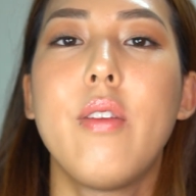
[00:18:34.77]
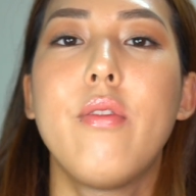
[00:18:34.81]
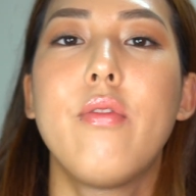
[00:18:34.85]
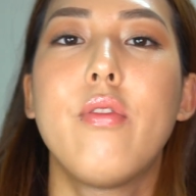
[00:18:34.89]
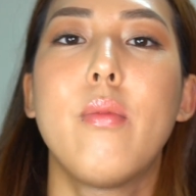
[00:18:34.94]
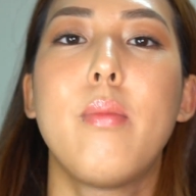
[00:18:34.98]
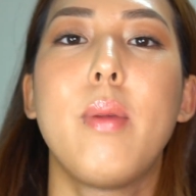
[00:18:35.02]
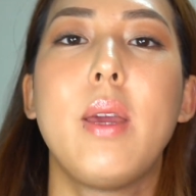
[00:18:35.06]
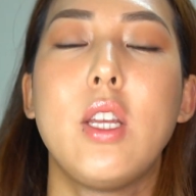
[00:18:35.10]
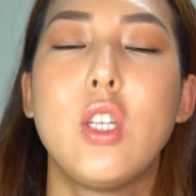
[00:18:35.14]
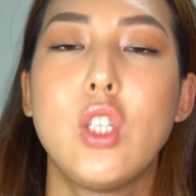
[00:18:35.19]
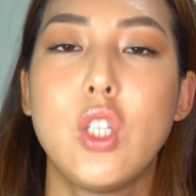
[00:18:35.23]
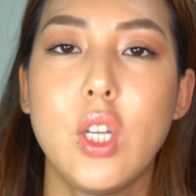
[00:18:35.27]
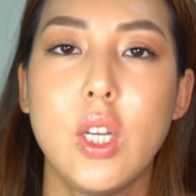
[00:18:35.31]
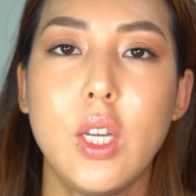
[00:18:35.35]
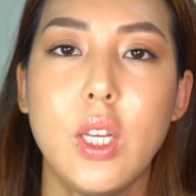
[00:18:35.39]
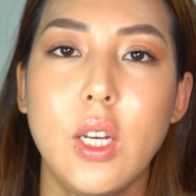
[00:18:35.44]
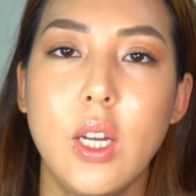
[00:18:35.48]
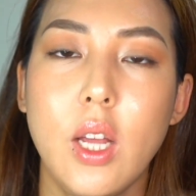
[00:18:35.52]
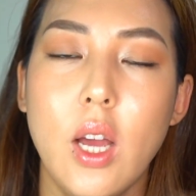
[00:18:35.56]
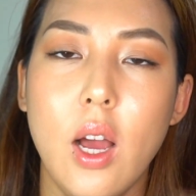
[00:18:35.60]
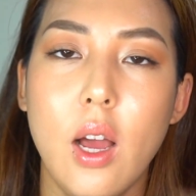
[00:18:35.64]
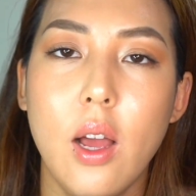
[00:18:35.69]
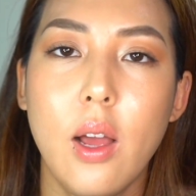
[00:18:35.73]

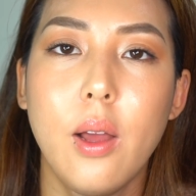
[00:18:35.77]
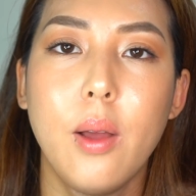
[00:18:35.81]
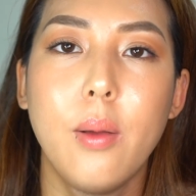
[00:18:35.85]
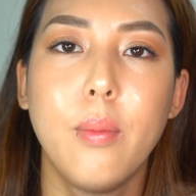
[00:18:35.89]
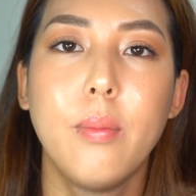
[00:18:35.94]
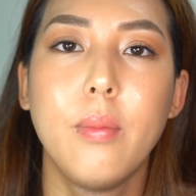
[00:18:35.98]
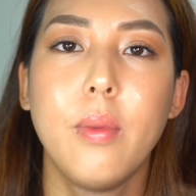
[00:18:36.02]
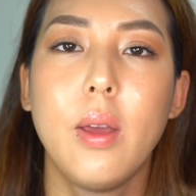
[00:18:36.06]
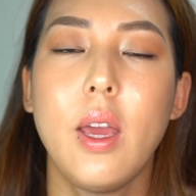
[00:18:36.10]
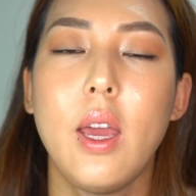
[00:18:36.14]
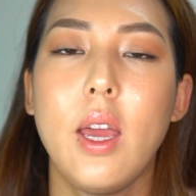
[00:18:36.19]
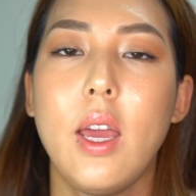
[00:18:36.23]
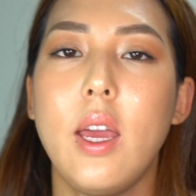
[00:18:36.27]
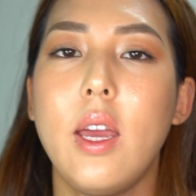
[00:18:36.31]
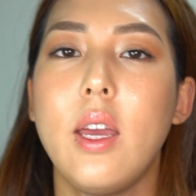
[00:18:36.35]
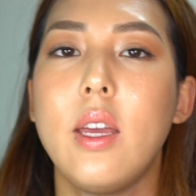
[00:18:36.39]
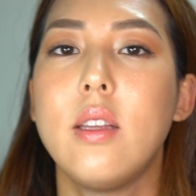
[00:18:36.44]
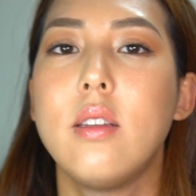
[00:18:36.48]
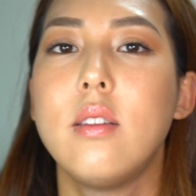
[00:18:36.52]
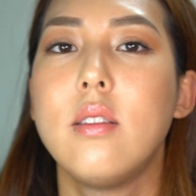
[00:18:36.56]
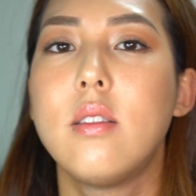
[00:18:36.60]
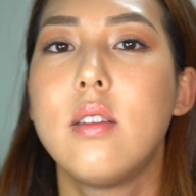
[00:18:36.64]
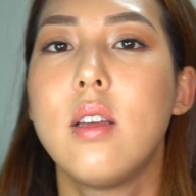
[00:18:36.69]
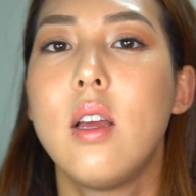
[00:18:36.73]
information
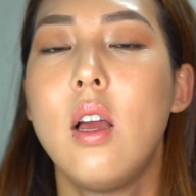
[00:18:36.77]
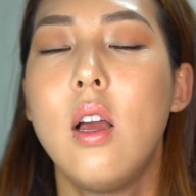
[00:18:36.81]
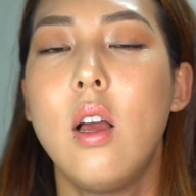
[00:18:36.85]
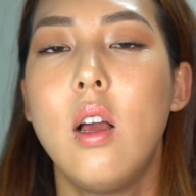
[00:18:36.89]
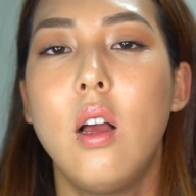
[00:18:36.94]
and